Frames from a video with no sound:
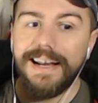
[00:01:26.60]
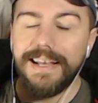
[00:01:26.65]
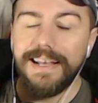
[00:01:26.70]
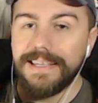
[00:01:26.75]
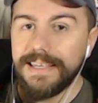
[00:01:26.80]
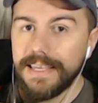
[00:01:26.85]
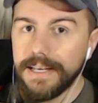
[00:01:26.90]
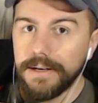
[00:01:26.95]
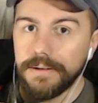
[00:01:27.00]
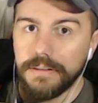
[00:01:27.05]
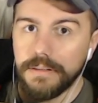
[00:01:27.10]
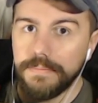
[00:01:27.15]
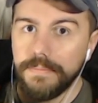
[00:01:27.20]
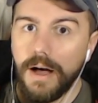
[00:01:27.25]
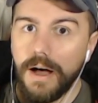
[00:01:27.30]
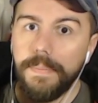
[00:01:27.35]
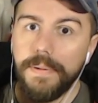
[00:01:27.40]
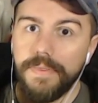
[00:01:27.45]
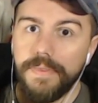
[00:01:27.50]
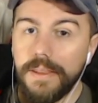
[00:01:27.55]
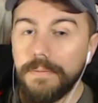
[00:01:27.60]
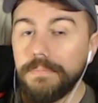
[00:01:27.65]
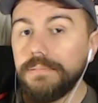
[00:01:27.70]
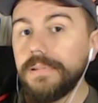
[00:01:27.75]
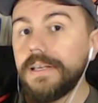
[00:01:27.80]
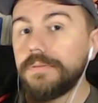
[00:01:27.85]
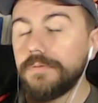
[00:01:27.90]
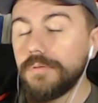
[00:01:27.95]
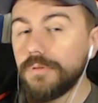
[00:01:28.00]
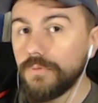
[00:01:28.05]
and I geared them up and then
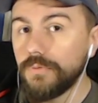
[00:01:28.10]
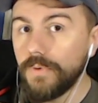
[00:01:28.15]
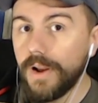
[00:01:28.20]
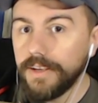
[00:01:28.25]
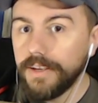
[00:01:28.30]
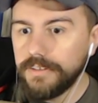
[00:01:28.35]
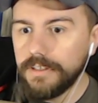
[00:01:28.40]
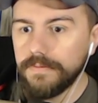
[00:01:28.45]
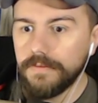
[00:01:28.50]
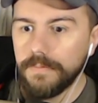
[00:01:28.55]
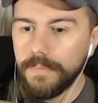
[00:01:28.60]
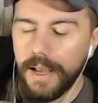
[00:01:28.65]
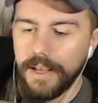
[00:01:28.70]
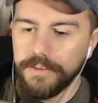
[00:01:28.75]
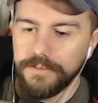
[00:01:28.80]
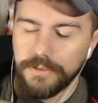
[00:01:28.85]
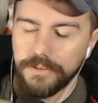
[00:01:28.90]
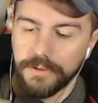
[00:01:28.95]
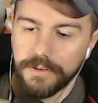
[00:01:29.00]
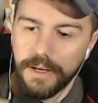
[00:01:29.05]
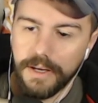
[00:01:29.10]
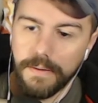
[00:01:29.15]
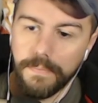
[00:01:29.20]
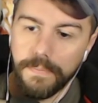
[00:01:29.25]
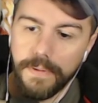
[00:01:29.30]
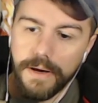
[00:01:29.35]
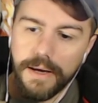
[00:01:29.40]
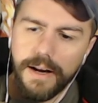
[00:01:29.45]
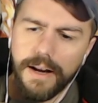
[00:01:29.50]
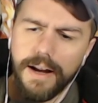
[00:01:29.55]
played through the rest of the Massacre
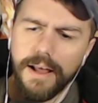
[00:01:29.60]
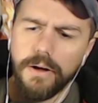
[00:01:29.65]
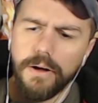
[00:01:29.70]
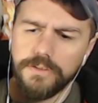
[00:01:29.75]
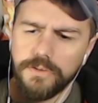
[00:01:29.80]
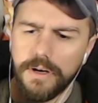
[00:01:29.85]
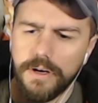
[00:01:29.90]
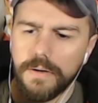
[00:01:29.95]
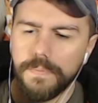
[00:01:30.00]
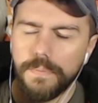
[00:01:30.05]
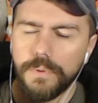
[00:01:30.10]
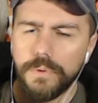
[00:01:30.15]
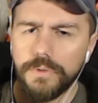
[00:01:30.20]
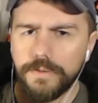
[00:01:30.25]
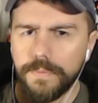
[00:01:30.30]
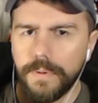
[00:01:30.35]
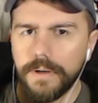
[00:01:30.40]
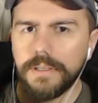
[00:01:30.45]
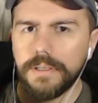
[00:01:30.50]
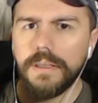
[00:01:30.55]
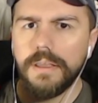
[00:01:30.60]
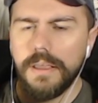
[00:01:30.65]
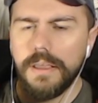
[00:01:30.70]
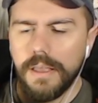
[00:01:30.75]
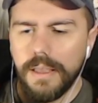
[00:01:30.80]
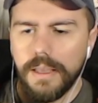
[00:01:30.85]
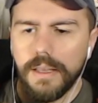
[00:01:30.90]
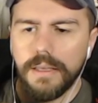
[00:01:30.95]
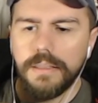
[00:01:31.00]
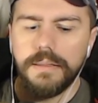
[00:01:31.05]
campaign. And I also had a boost monk
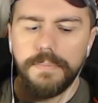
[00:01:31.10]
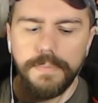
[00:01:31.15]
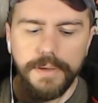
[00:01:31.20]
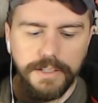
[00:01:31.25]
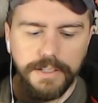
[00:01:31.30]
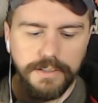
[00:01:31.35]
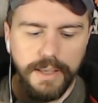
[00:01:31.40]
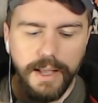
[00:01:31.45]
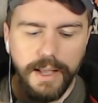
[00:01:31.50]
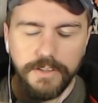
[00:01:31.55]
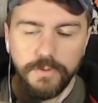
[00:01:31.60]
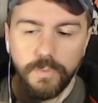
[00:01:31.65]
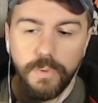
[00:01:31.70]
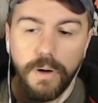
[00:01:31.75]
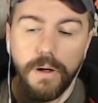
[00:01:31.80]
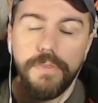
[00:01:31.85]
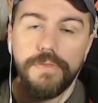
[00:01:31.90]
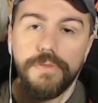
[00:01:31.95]
in the mix as well.